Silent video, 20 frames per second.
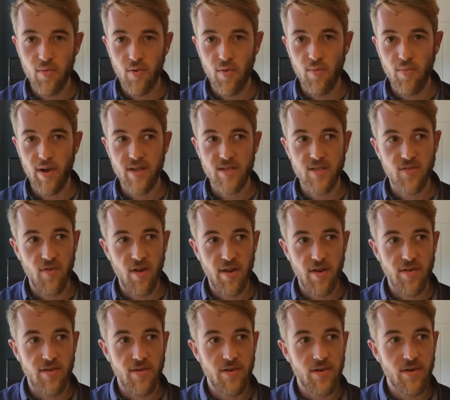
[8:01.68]
and one by
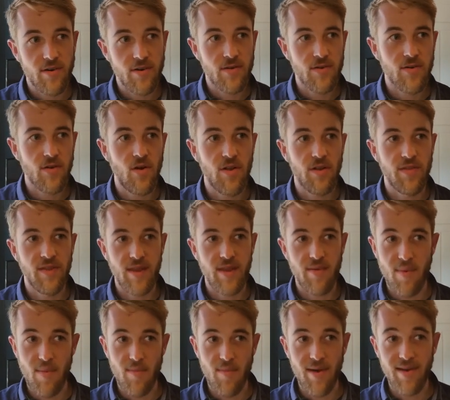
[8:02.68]
Sereniter, called
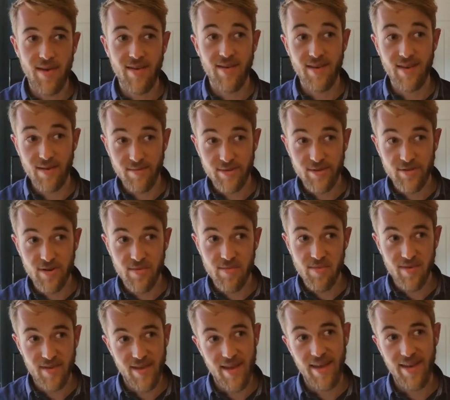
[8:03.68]
Embedded
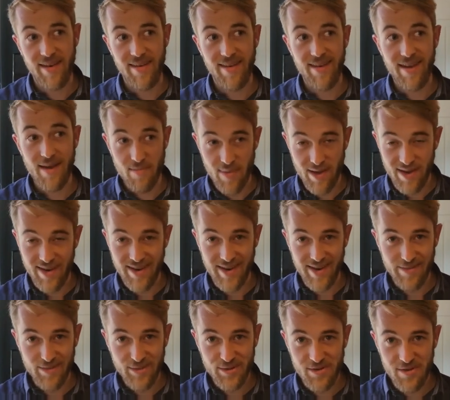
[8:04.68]
NimScript and
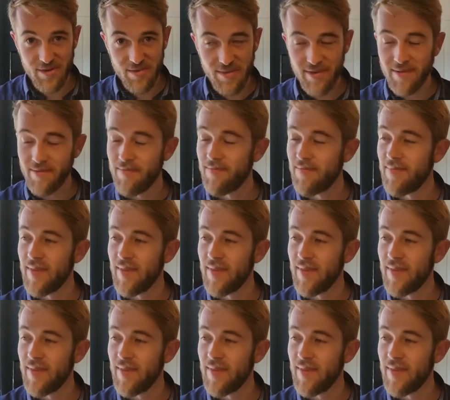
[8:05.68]
Embedded NimScript.